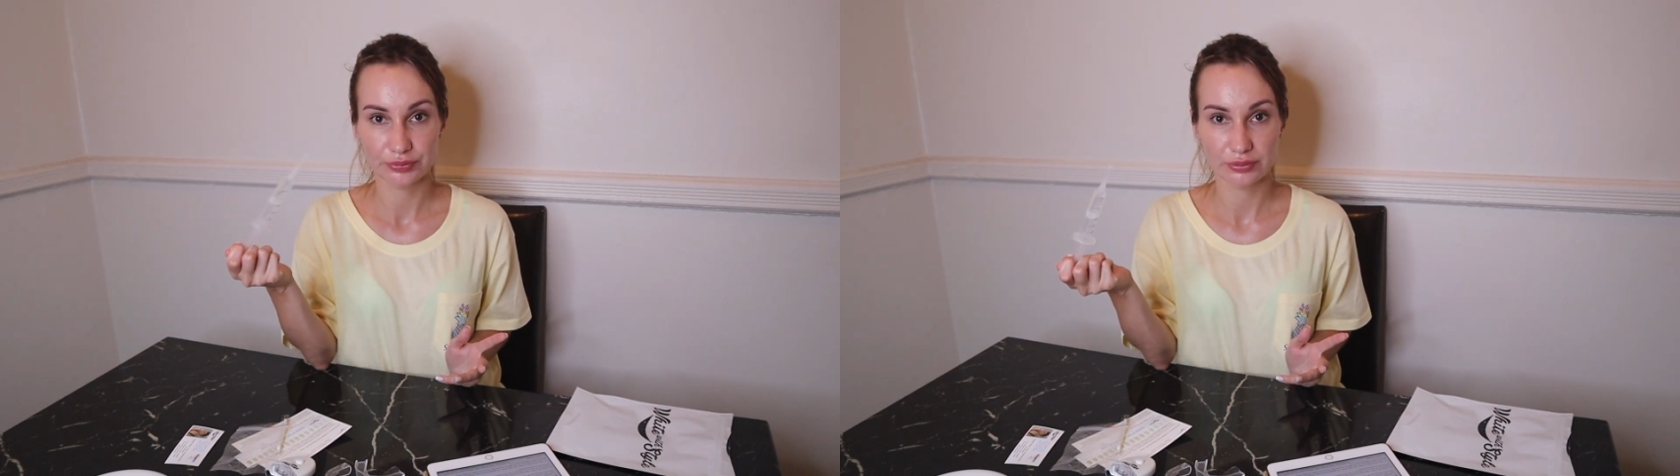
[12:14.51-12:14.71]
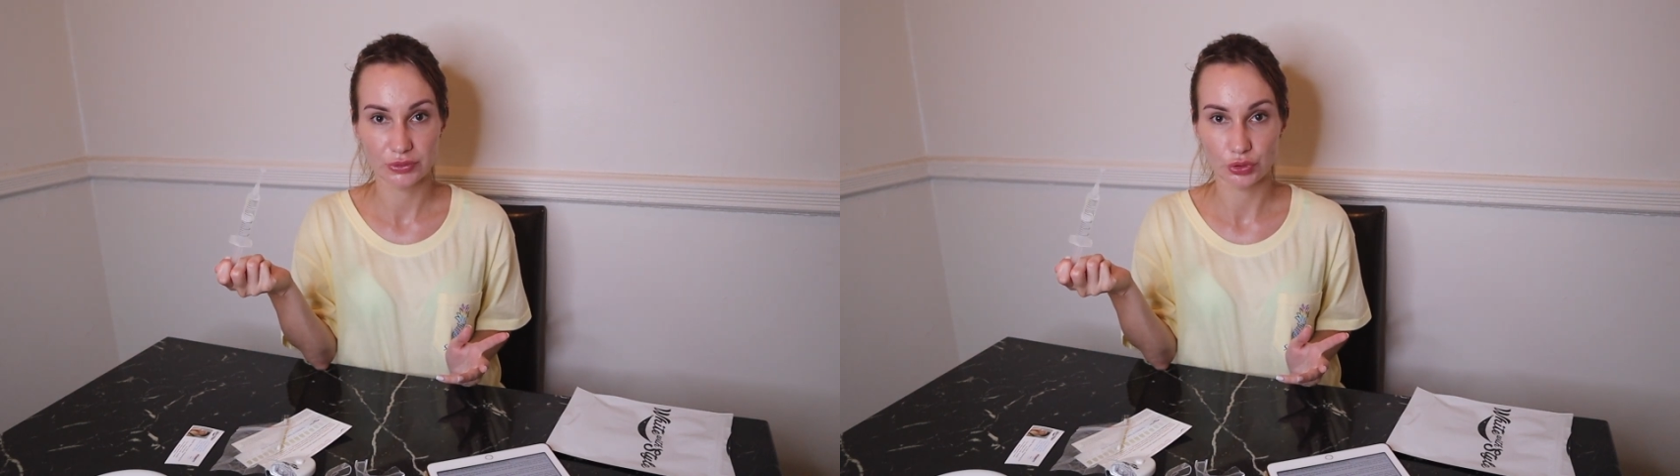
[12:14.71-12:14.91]

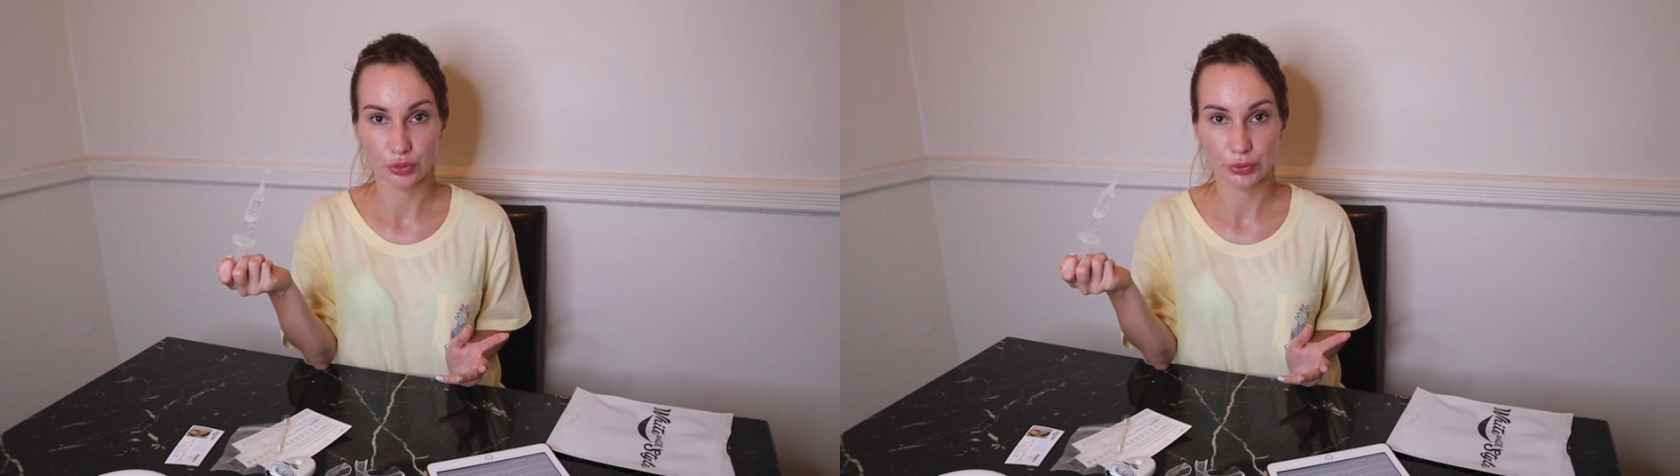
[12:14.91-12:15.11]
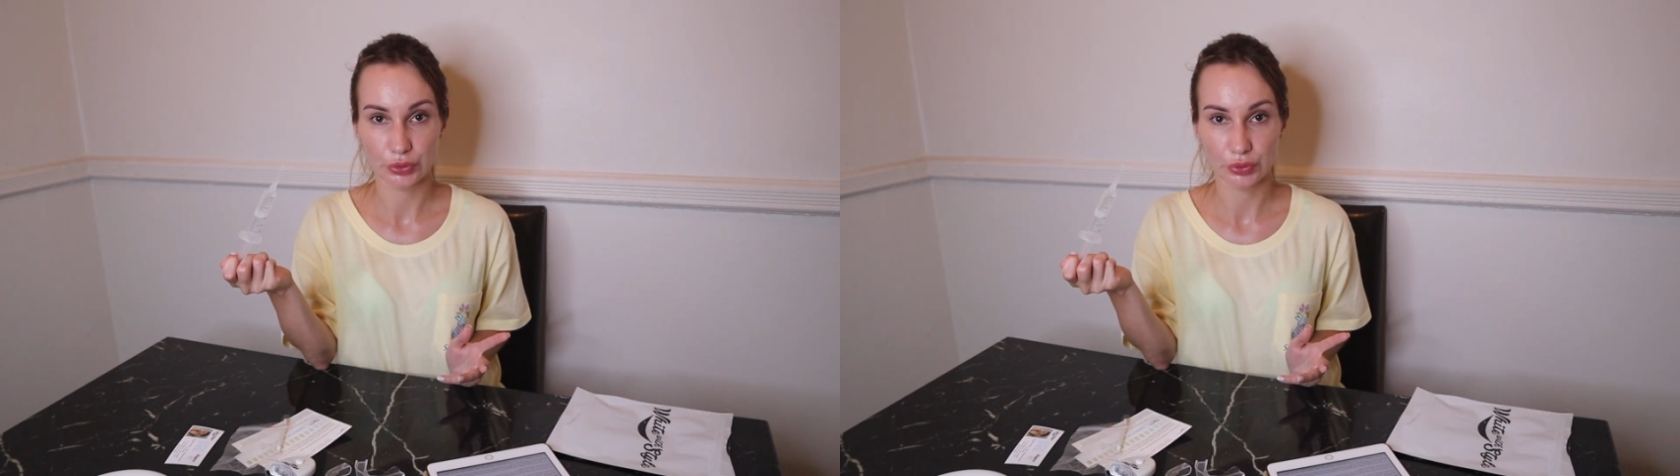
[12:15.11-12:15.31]

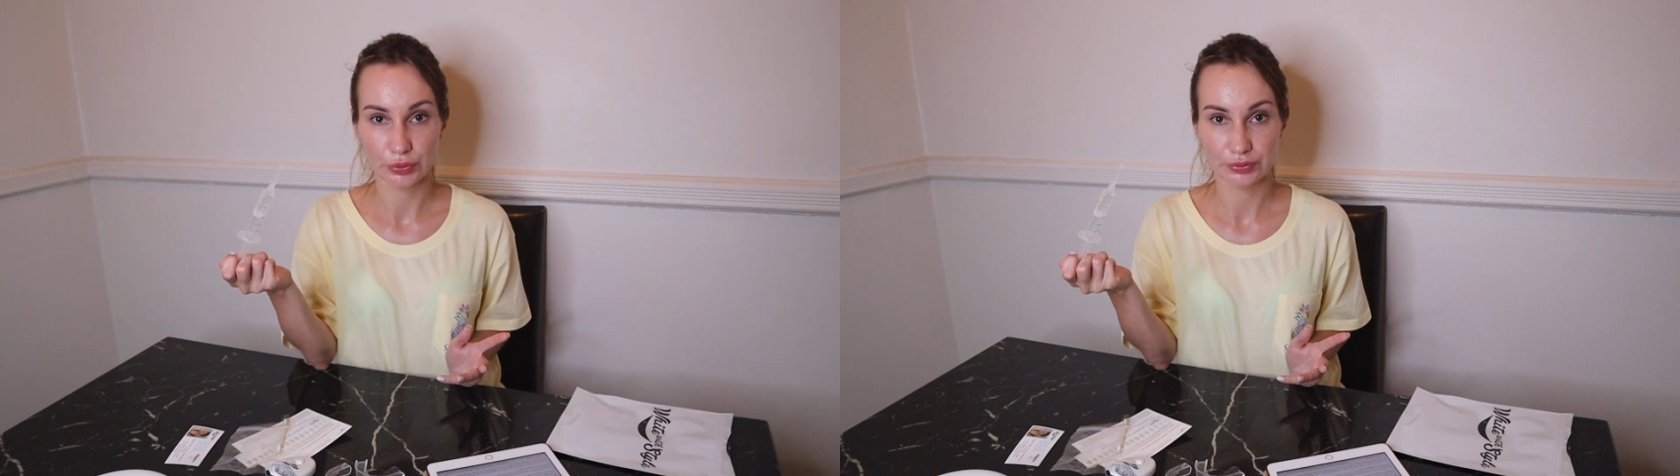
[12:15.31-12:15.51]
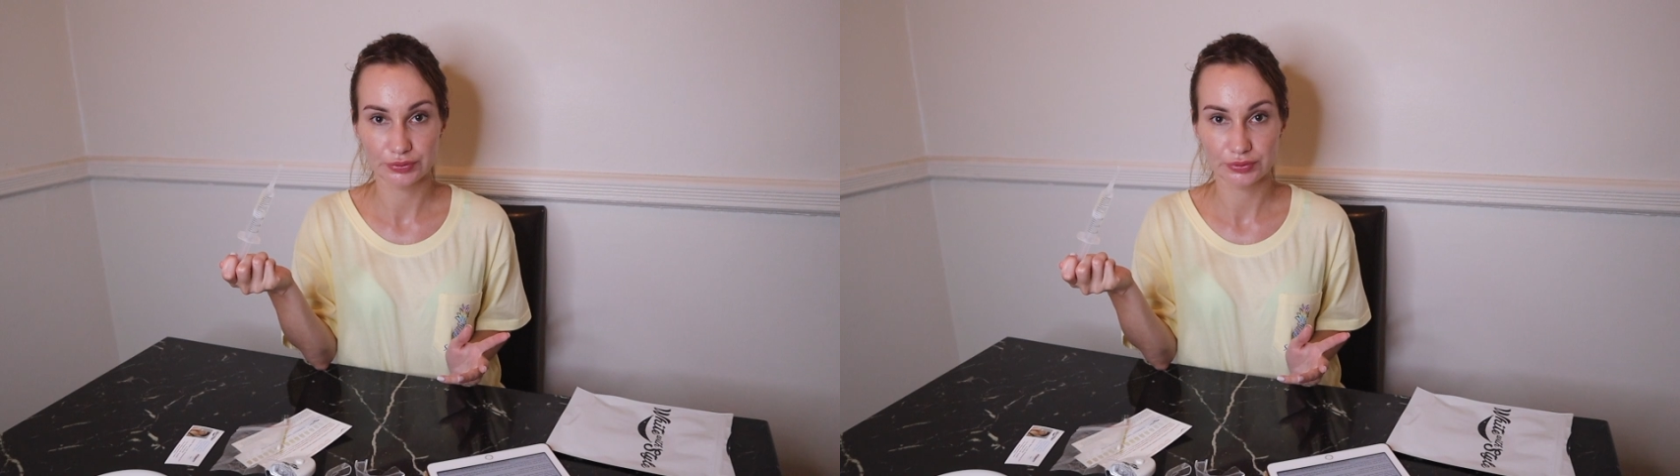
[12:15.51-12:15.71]
normal,